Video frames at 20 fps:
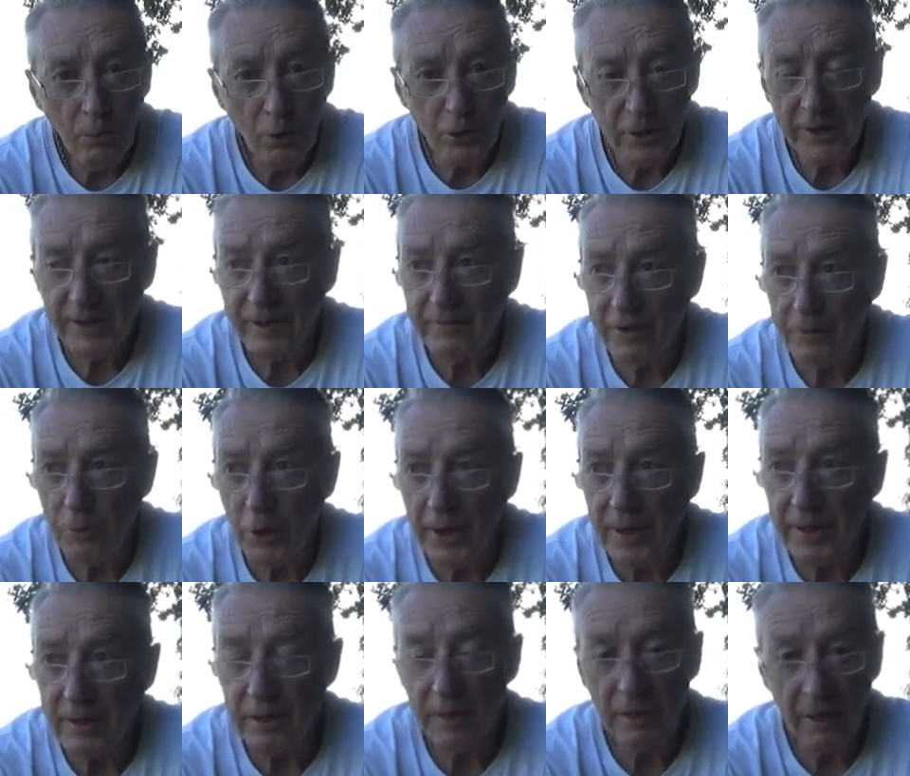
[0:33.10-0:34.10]
Morning
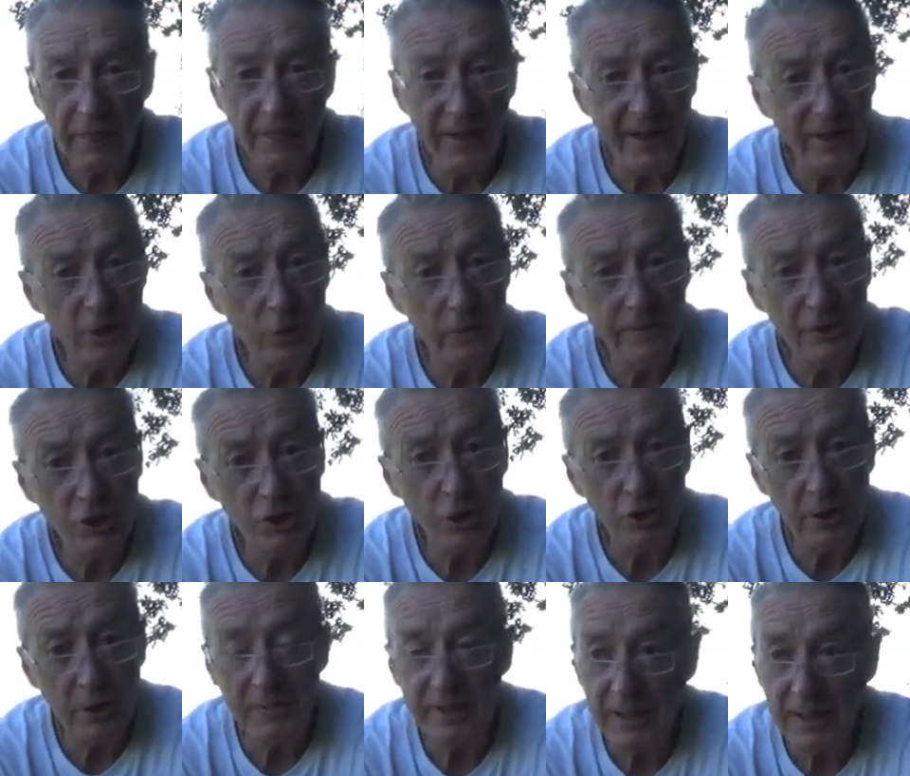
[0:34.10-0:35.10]
everybody and thank you for
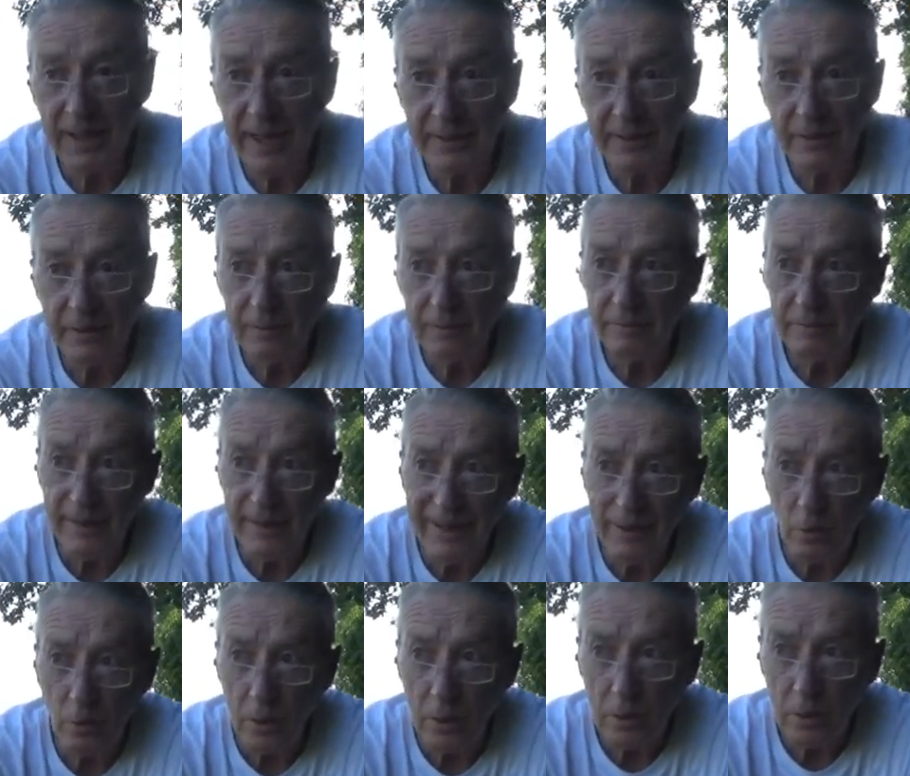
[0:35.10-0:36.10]
joining me again.
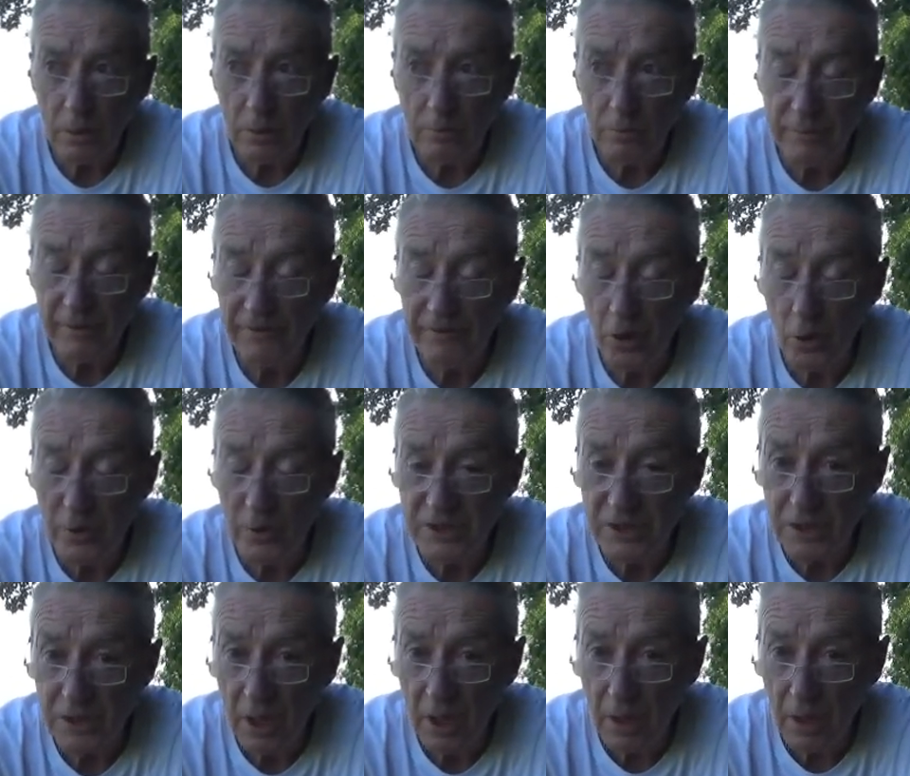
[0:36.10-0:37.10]
Now, before we
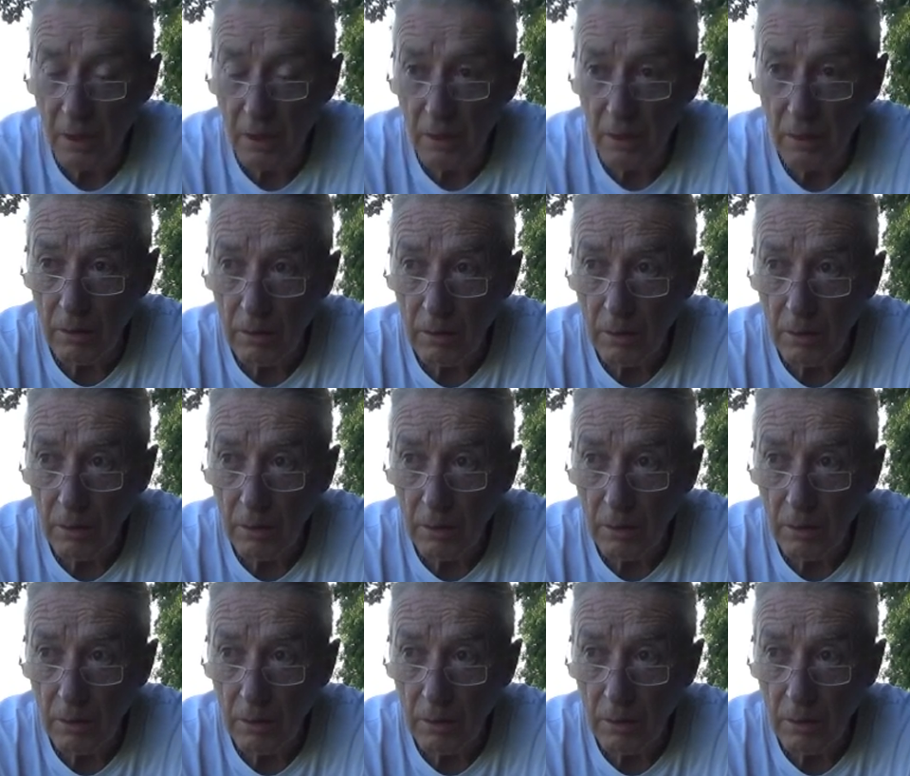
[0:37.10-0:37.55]
start,